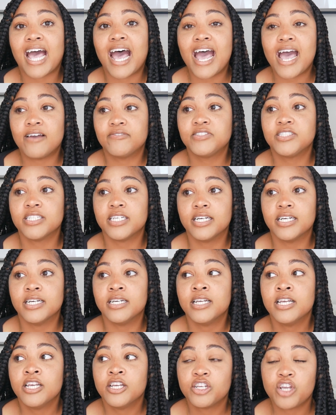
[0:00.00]
I have
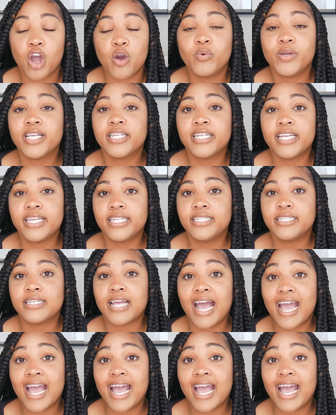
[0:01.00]
to go in and